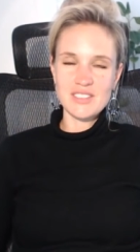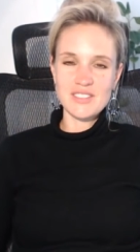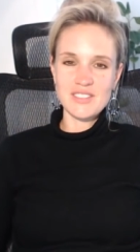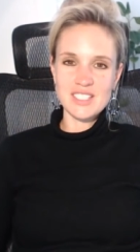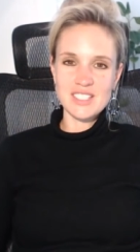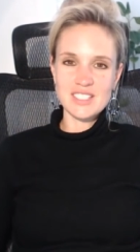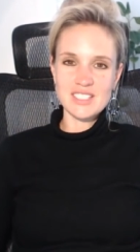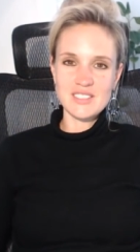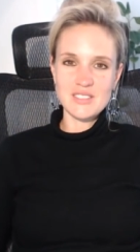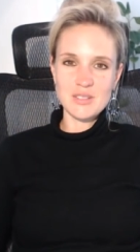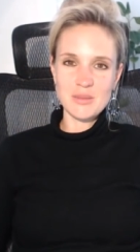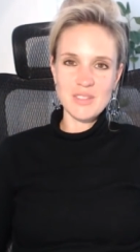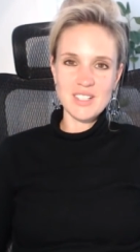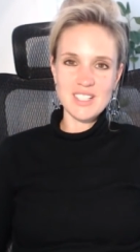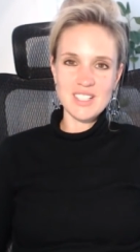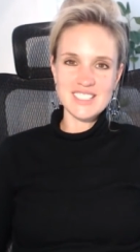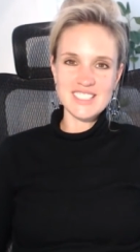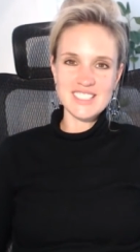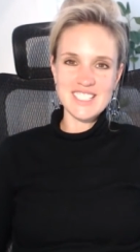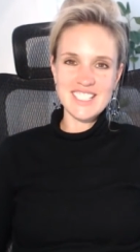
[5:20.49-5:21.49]
for the offensive
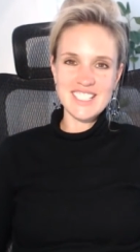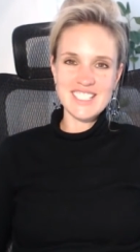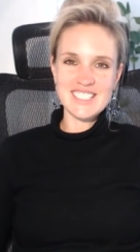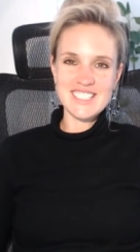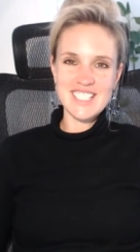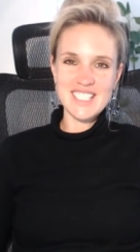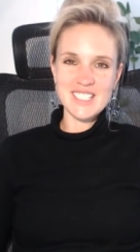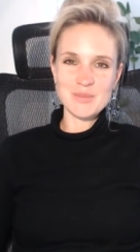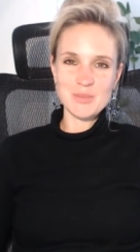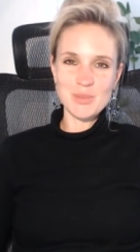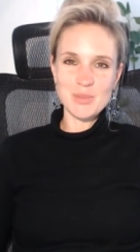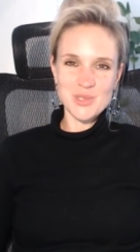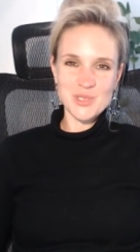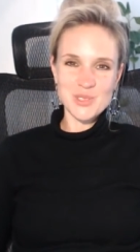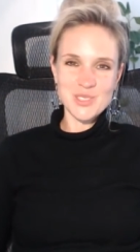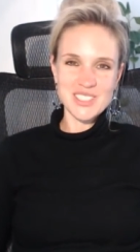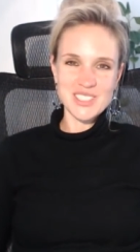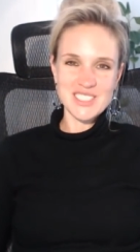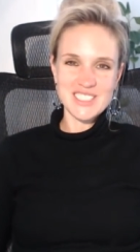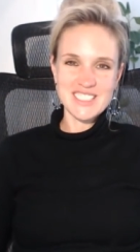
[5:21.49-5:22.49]
remark saying it takes
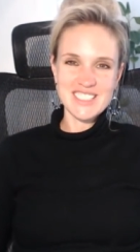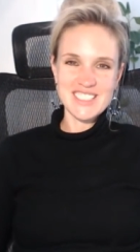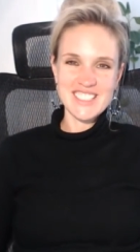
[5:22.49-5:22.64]
balls.